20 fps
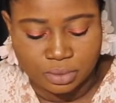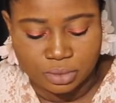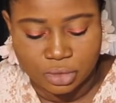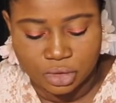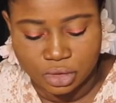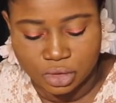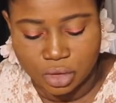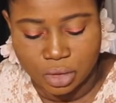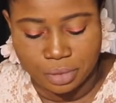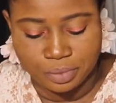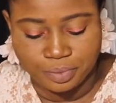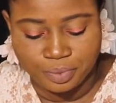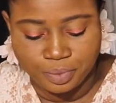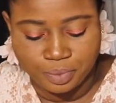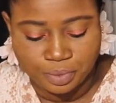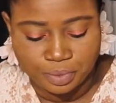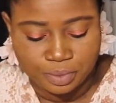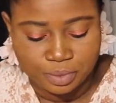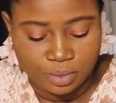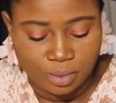So,
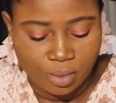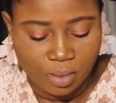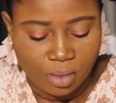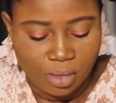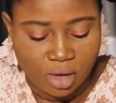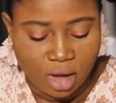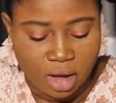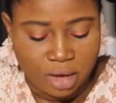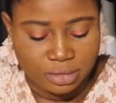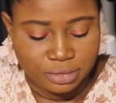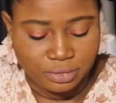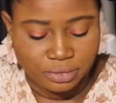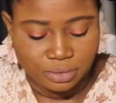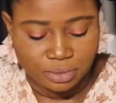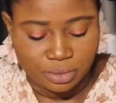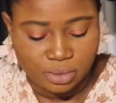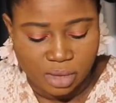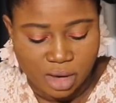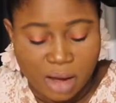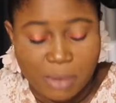
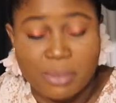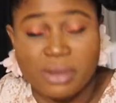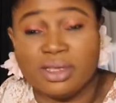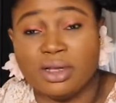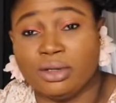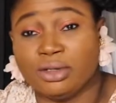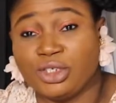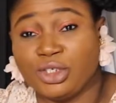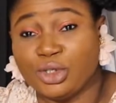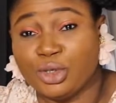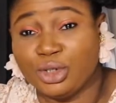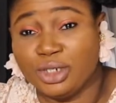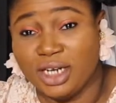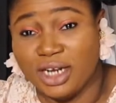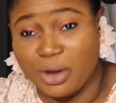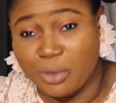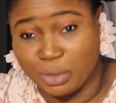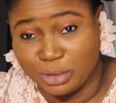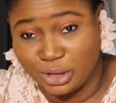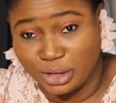based on
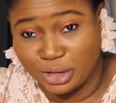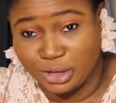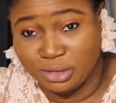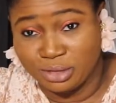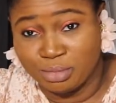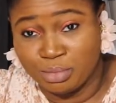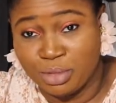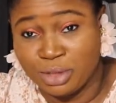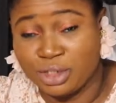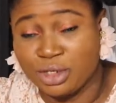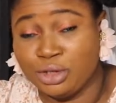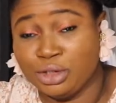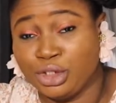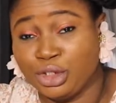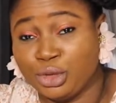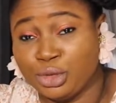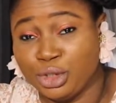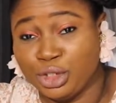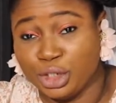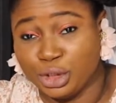the
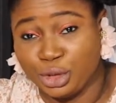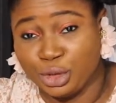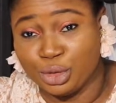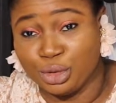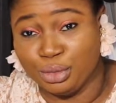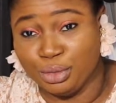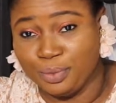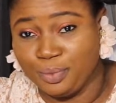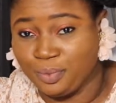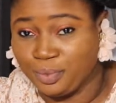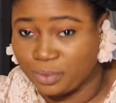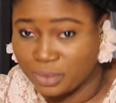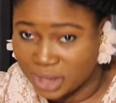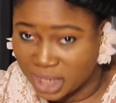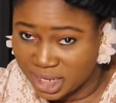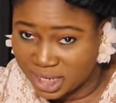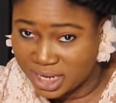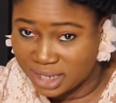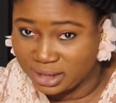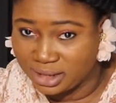story they told me,
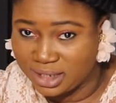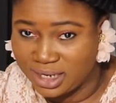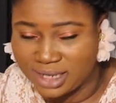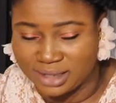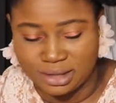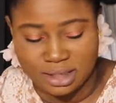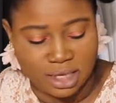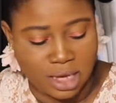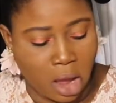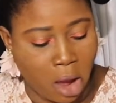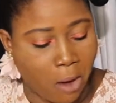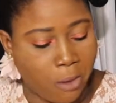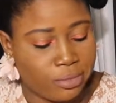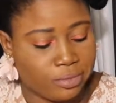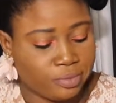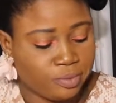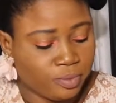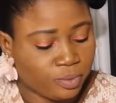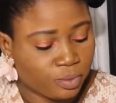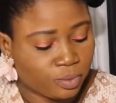I can't say that here.
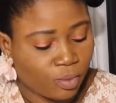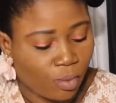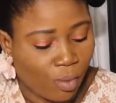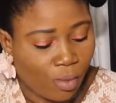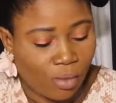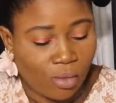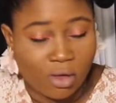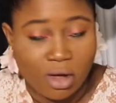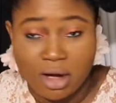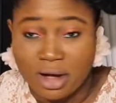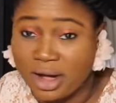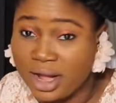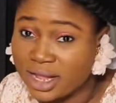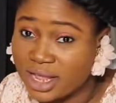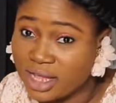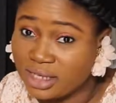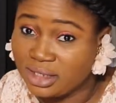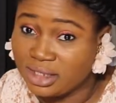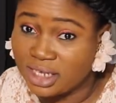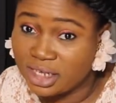I
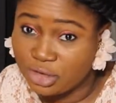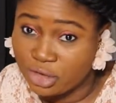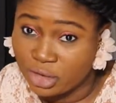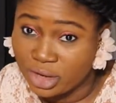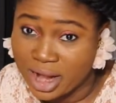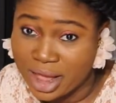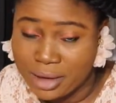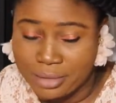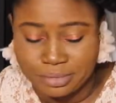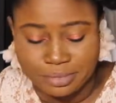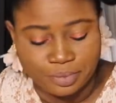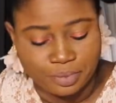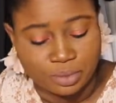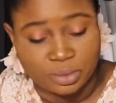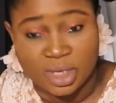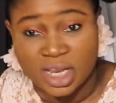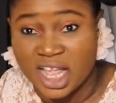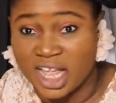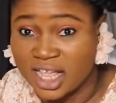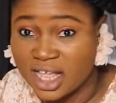can't say it online.
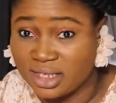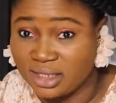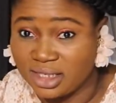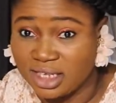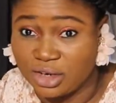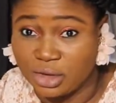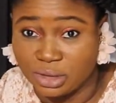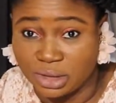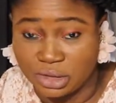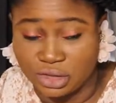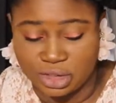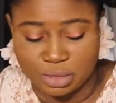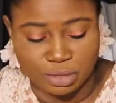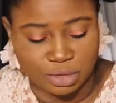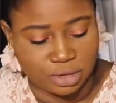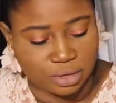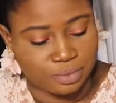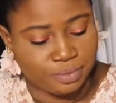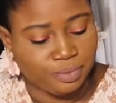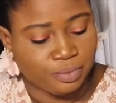I can't say it on social
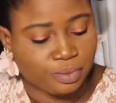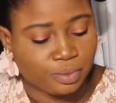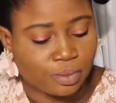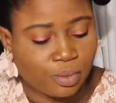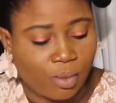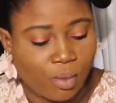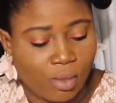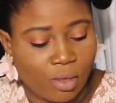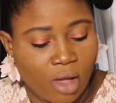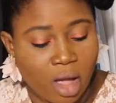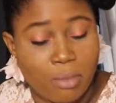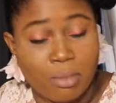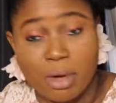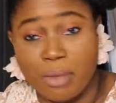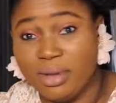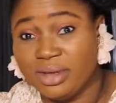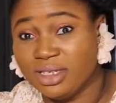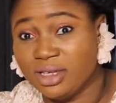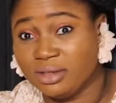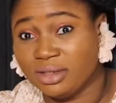media. But
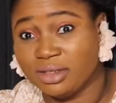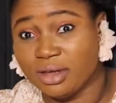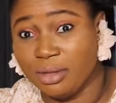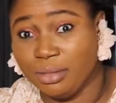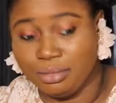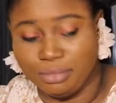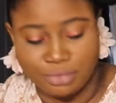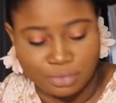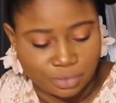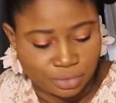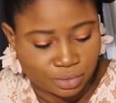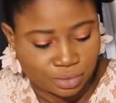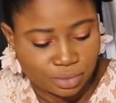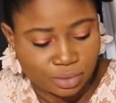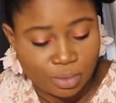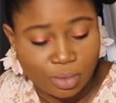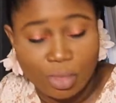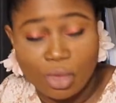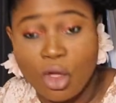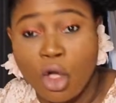based on some
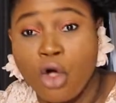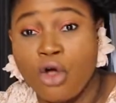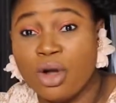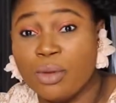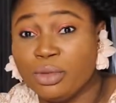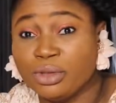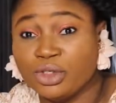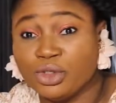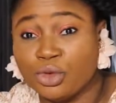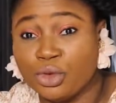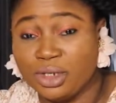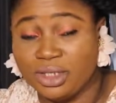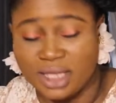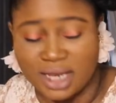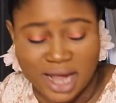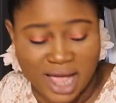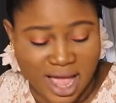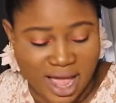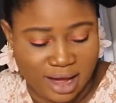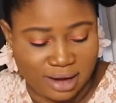horrible stories that
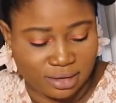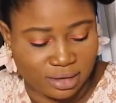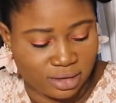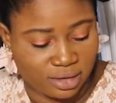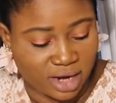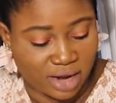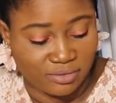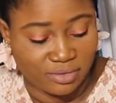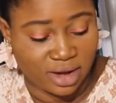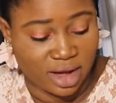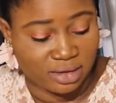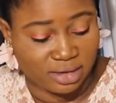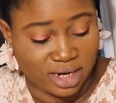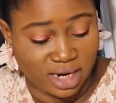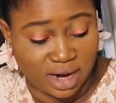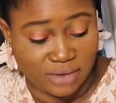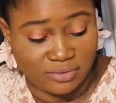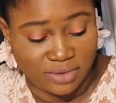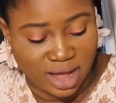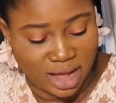I had,
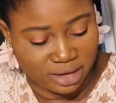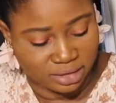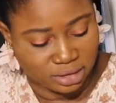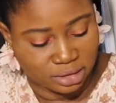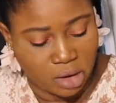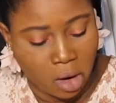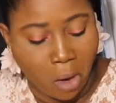that I've had.